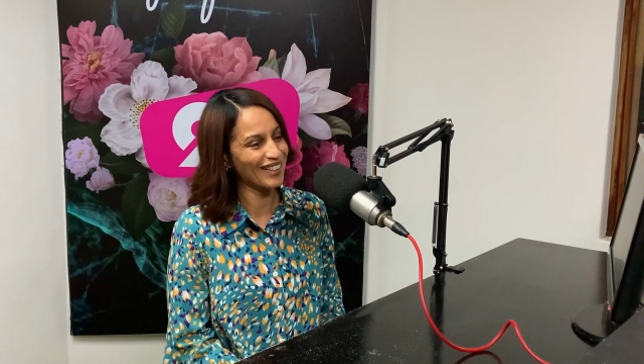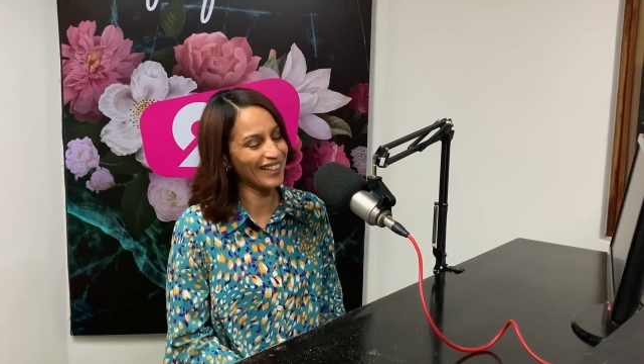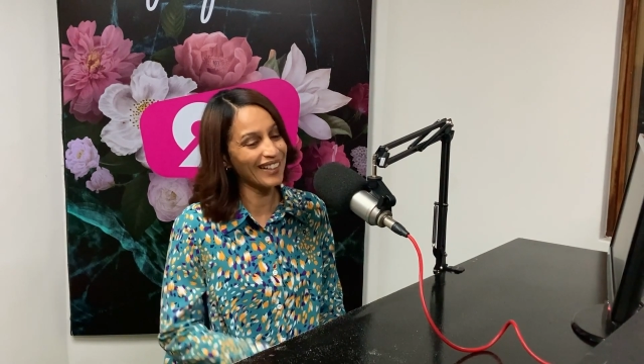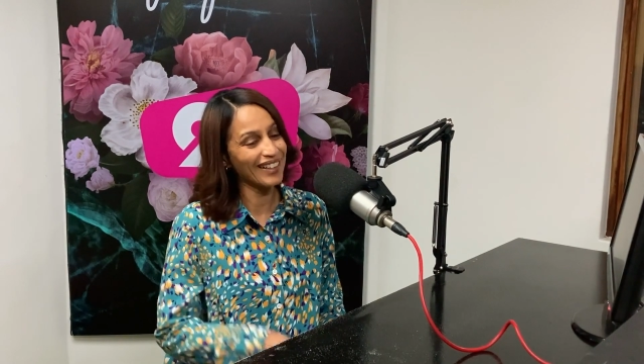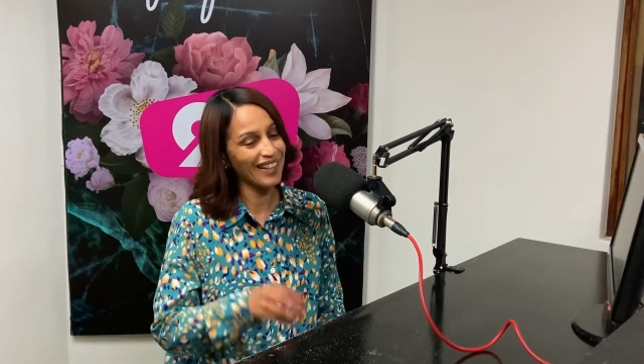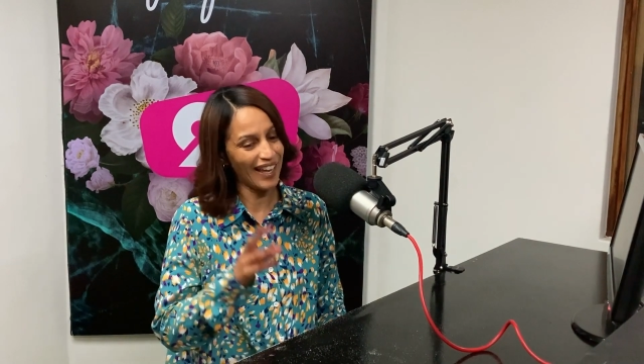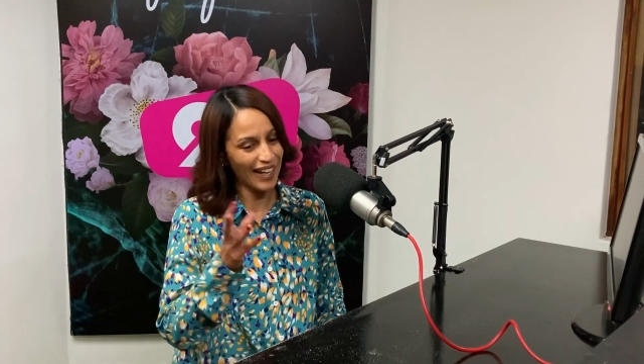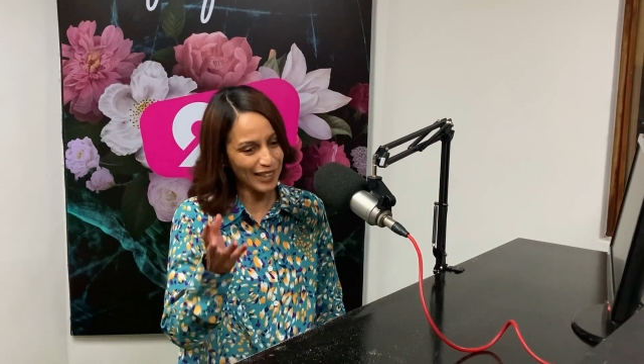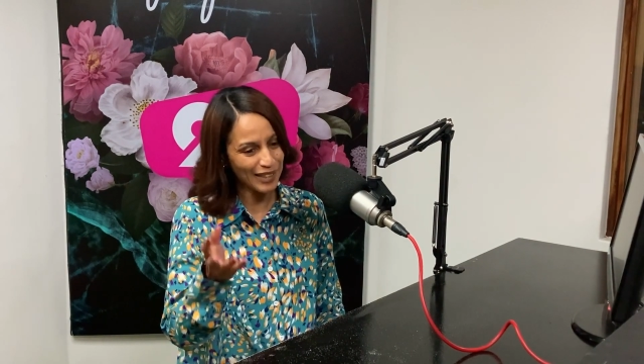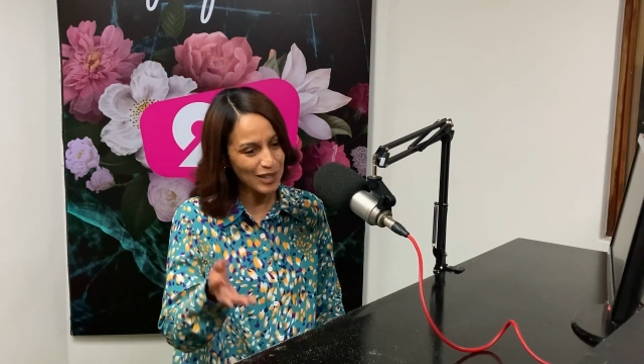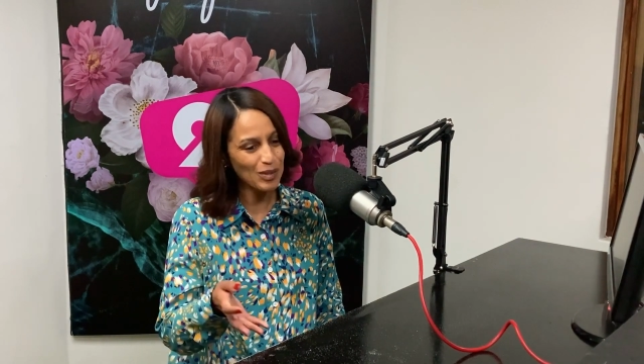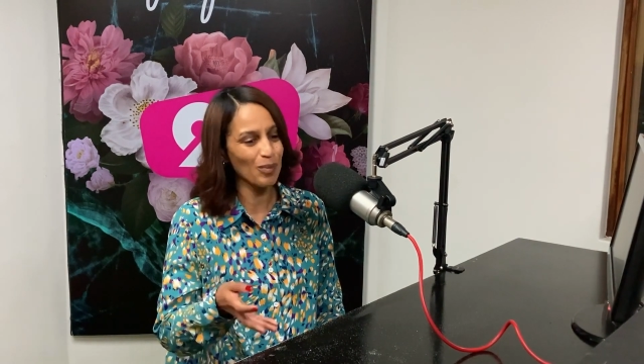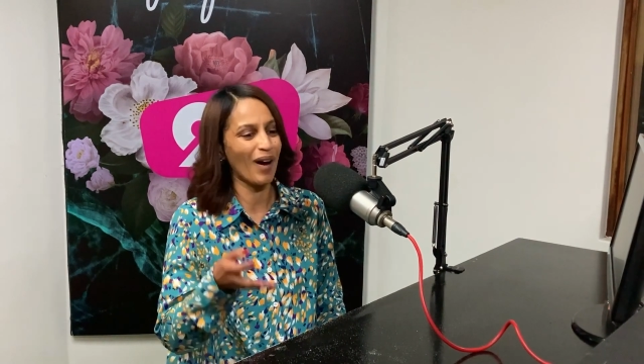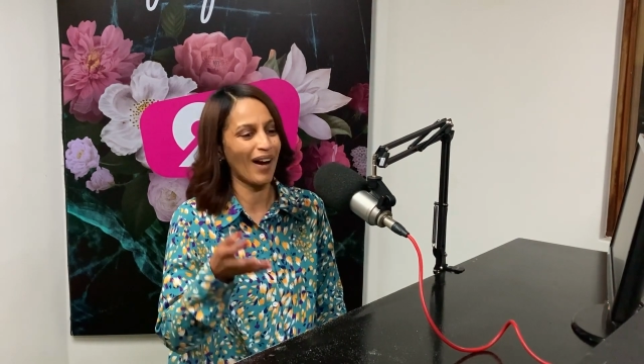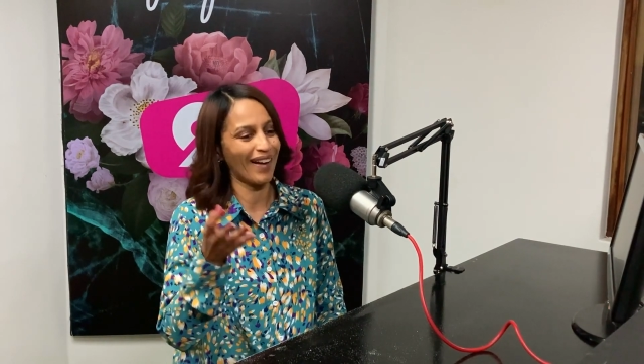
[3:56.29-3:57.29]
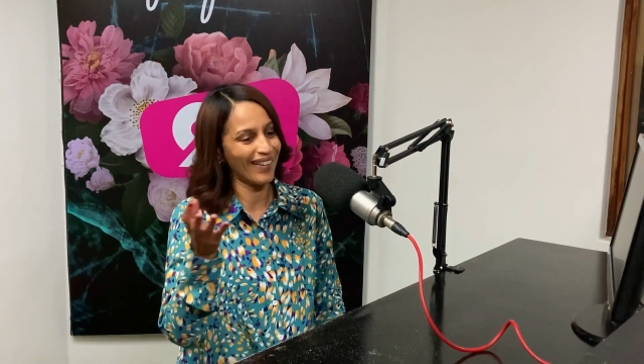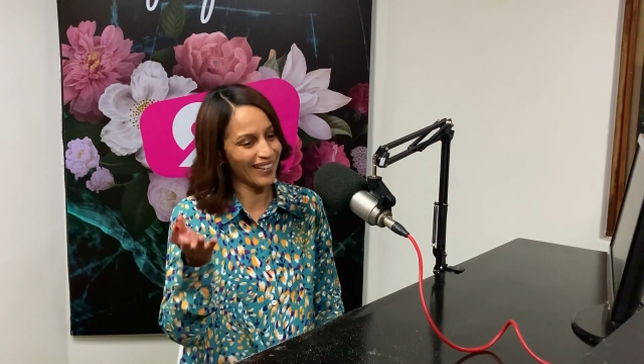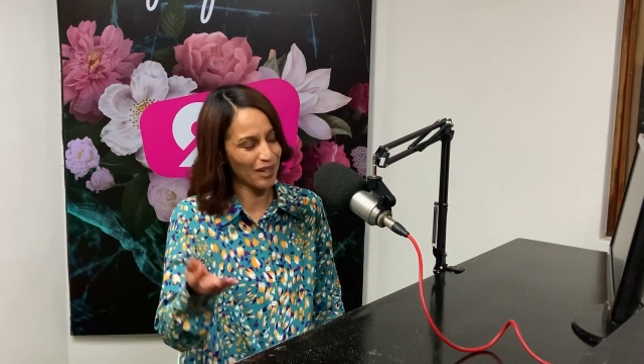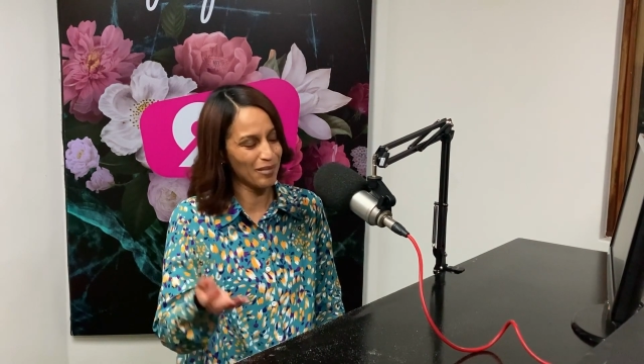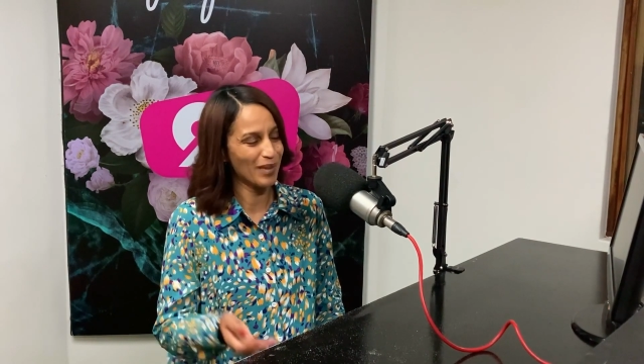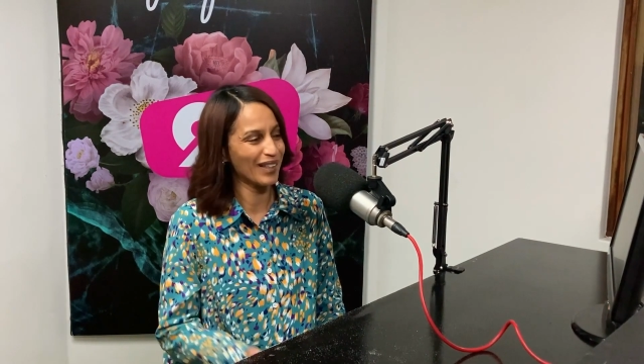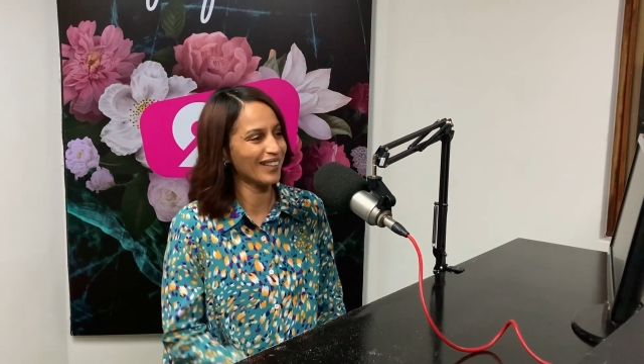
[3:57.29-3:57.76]
and hence why
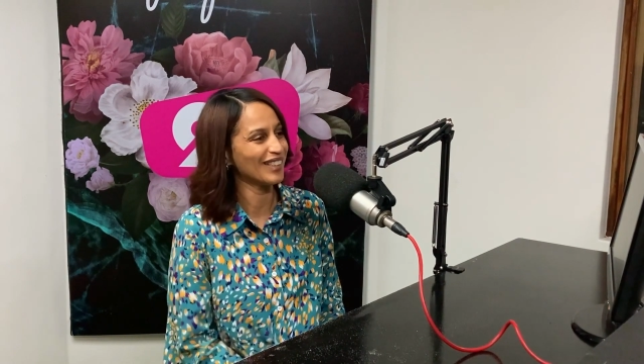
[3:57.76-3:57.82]
chemical